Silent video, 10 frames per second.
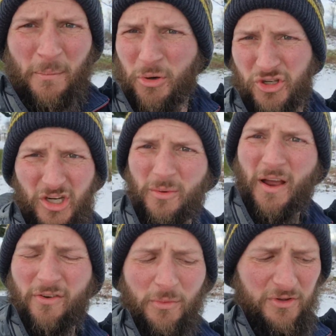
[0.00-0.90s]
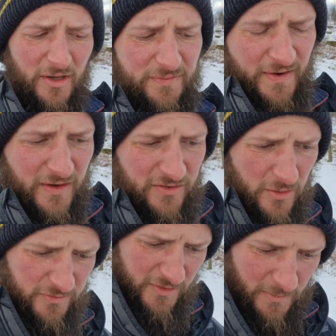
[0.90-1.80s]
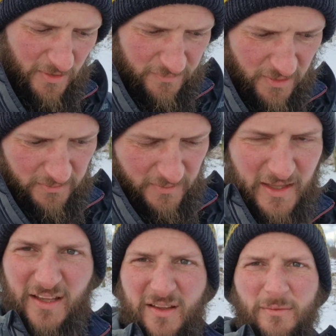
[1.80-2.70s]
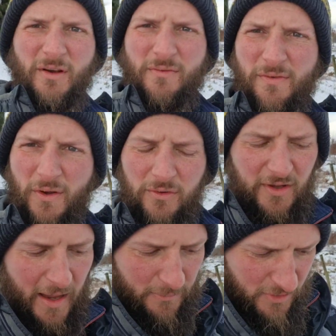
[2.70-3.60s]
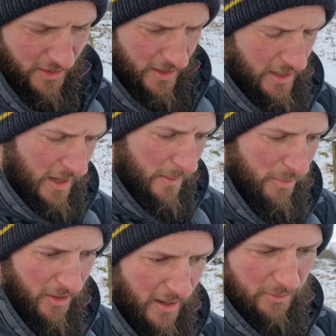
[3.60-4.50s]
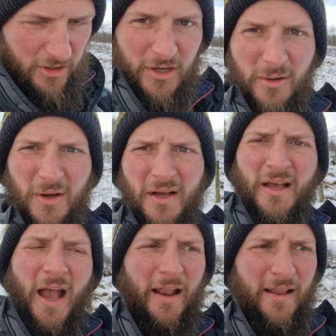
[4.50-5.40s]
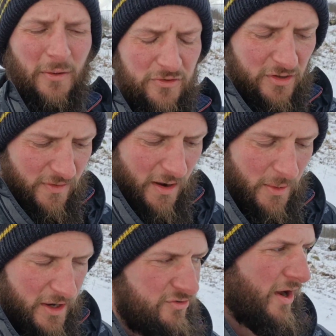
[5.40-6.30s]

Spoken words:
pushing away from under your feet, so we've nearly slipped over a few times. But yeah, we're going to head now to the railway